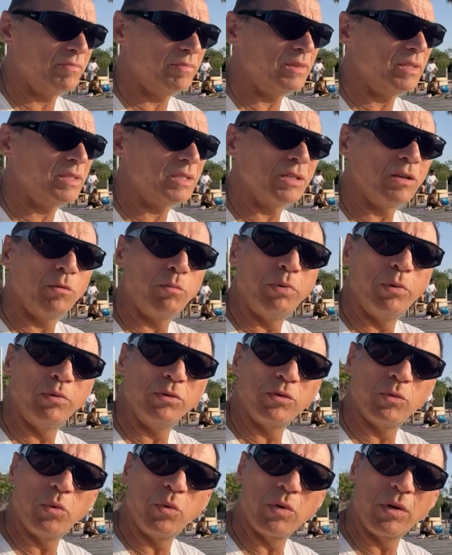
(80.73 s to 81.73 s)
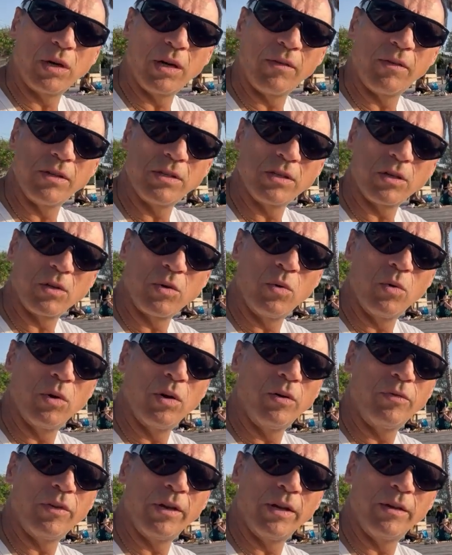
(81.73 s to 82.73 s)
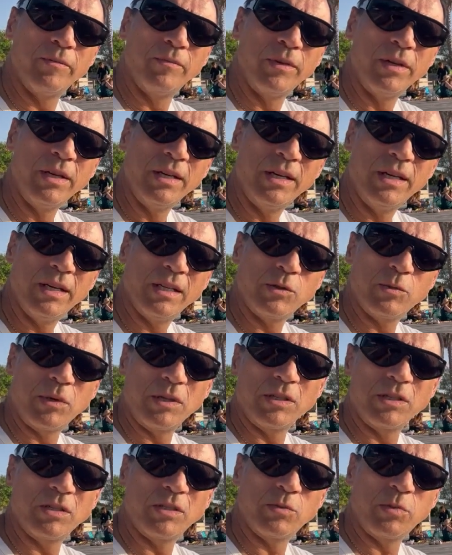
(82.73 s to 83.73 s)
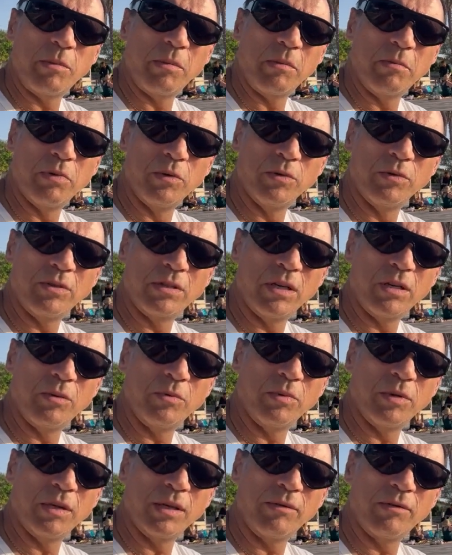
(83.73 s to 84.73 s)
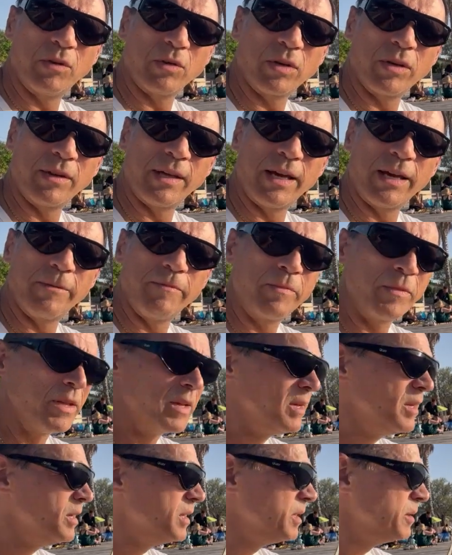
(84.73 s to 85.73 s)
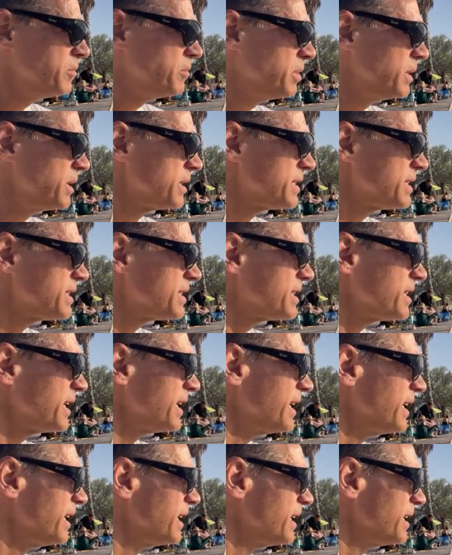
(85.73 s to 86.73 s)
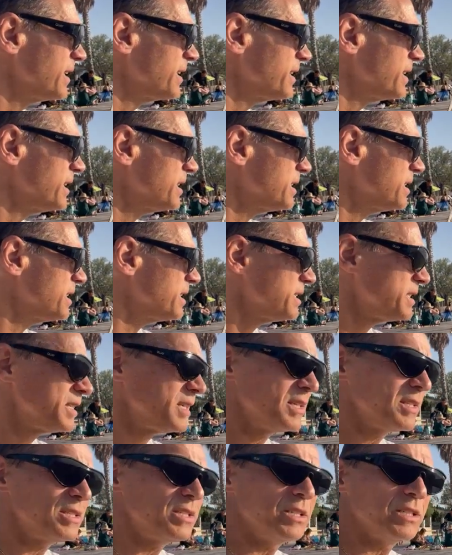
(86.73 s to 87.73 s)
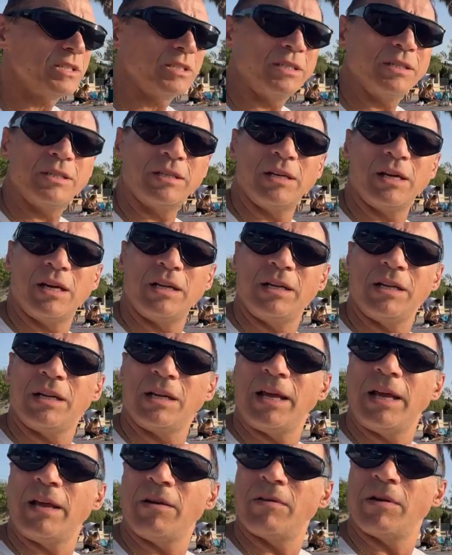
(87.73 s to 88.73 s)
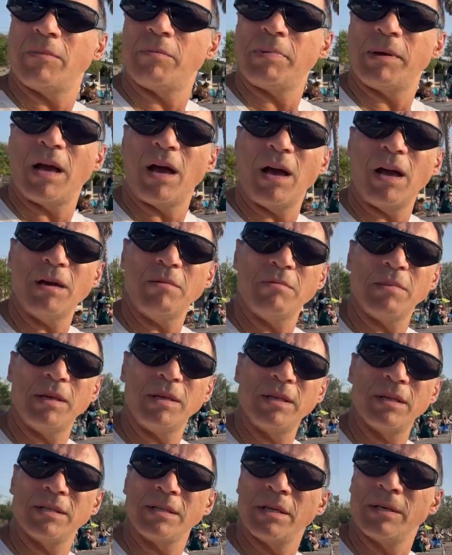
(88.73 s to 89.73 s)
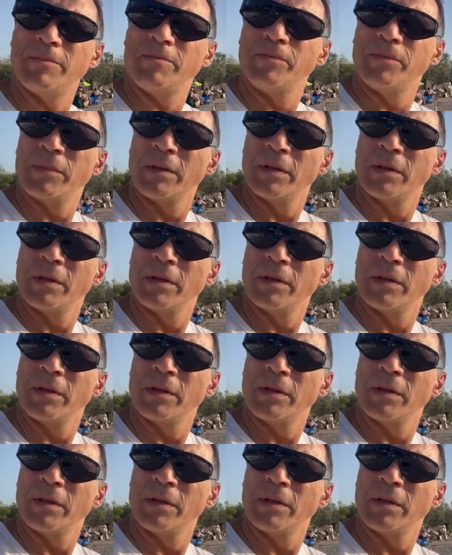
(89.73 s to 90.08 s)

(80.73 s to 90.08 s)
there's little pools of water like this to cool off in, as well as a swimming pool, so we're going to have a look at that. But this is just a little area. Behind me there's a